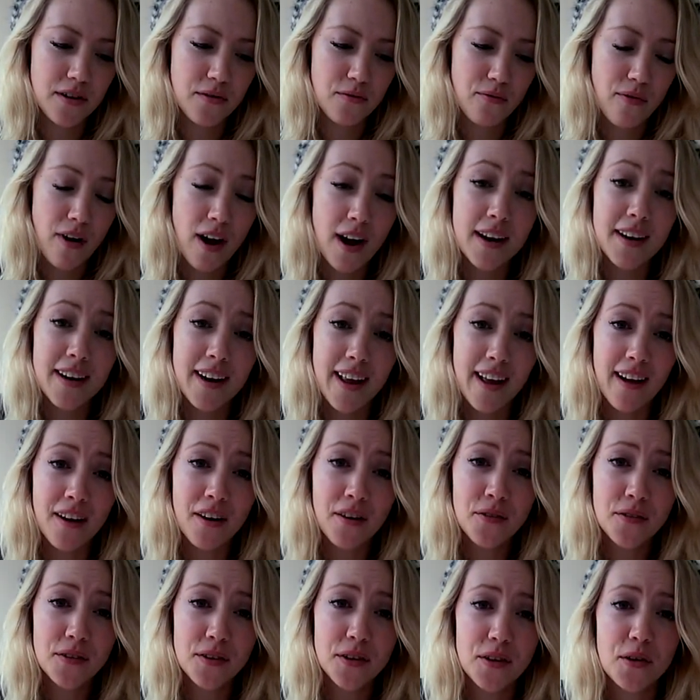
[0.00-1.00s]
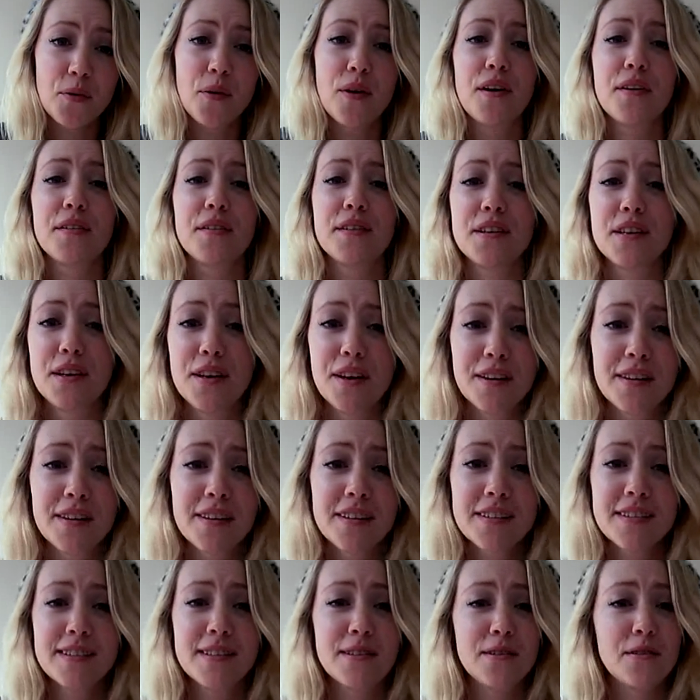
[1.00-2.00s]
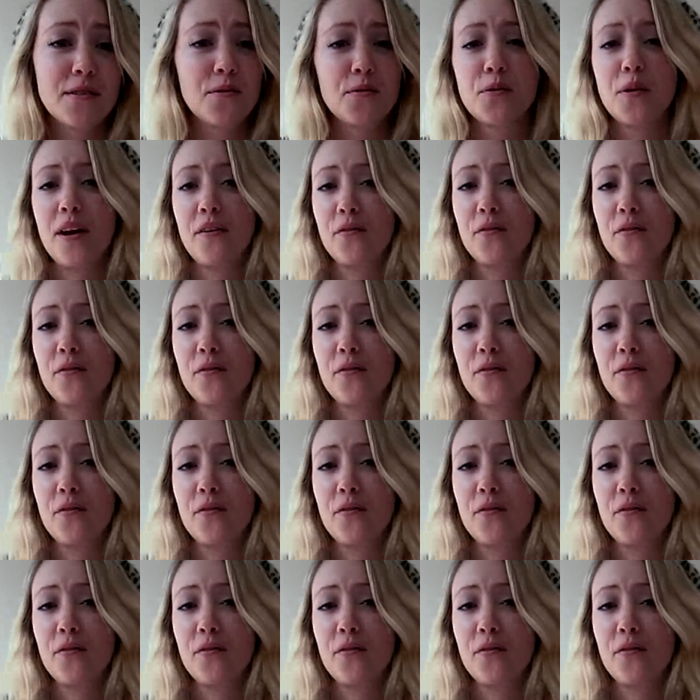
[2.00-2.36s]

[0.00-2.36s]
Right now, you are at the youngest that you will